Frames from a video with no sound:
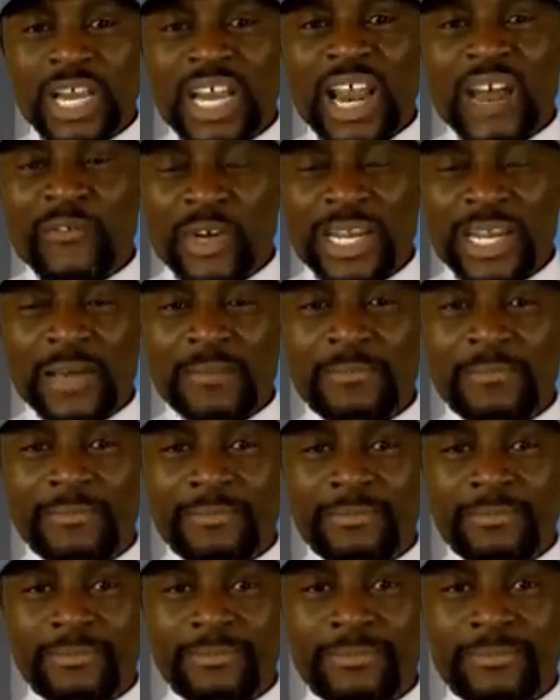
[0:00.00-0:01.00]
You did enough for
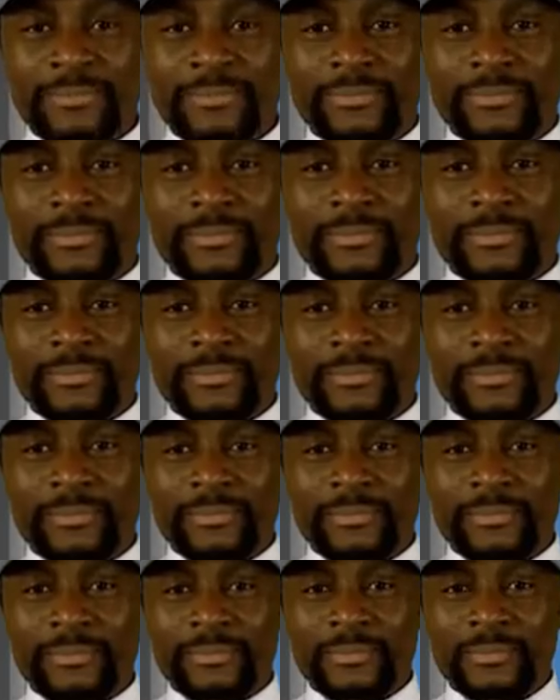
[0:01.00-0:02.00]
them.
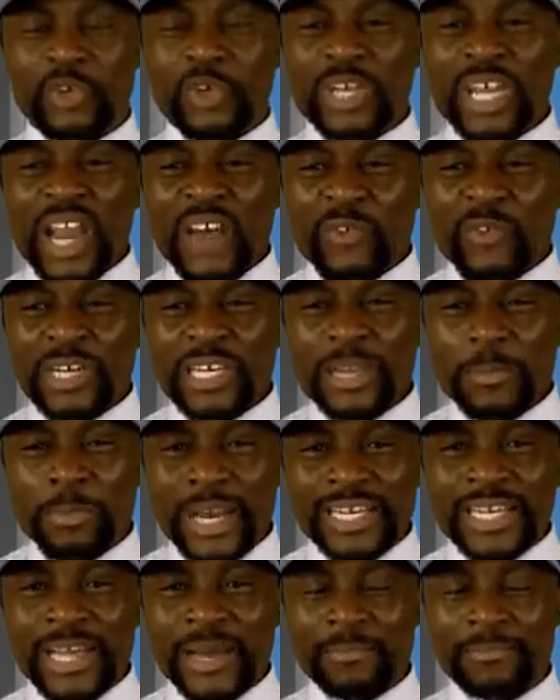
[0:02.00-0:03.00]
You did enough to
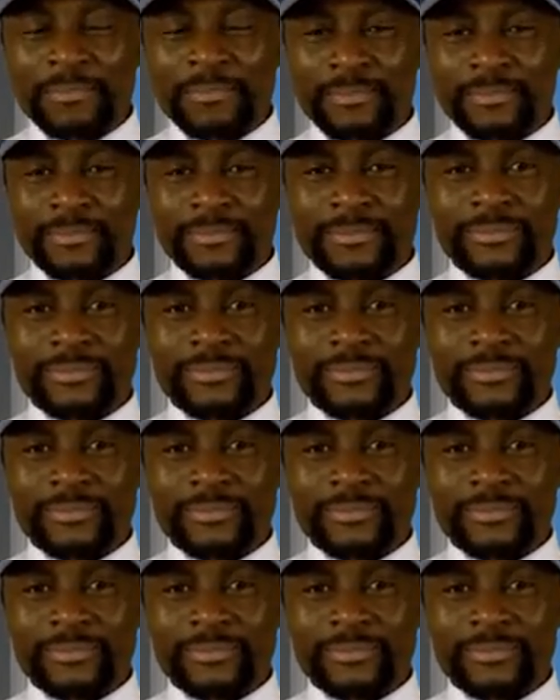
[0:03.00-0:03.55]
liberate them.